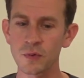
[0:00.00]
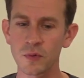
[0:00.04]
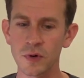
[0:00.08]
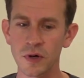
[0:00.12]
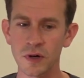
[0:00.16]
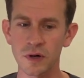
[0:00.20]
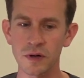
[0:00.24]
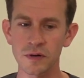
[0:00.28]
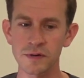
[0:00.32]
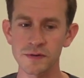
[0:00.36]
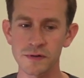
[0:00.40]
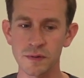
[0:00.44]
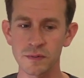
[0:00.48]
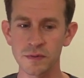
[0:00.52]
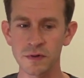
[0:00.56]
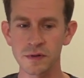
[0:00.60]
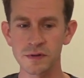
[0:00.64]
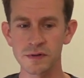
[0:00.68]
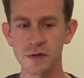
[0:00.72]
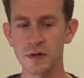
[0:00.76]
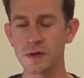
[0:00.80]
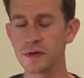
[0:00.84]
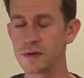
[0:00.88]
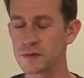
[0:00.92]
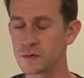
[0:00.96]
where
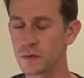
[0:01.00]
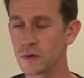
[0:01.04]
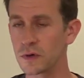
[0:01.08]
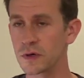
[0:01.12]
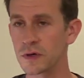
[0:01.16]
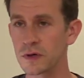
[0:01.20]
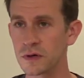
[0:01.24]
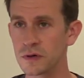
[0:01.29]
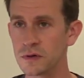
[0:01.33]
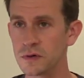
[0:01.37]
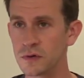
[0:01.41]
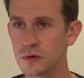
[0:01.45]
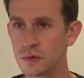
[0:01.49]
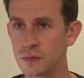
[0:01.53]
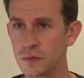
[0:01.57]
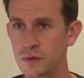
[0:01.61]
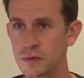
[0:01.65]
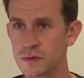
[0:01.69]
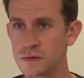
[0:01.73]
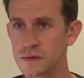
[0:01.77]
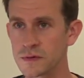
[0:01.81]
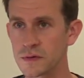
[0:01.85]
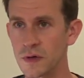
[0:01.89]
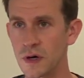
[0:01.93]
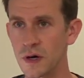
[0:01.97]
something that is working in
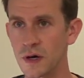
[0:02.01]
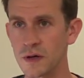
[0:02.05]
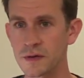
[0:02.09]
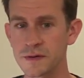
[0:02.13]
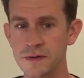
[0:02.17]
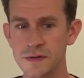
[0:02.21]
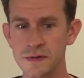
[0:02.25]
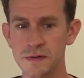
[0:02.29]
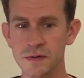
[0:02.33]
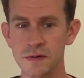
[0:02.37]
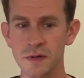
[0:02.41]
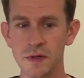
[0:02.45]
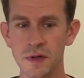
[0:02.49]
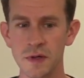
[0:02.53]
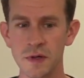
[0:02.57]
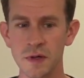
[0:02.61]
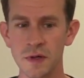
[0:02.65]
humans has,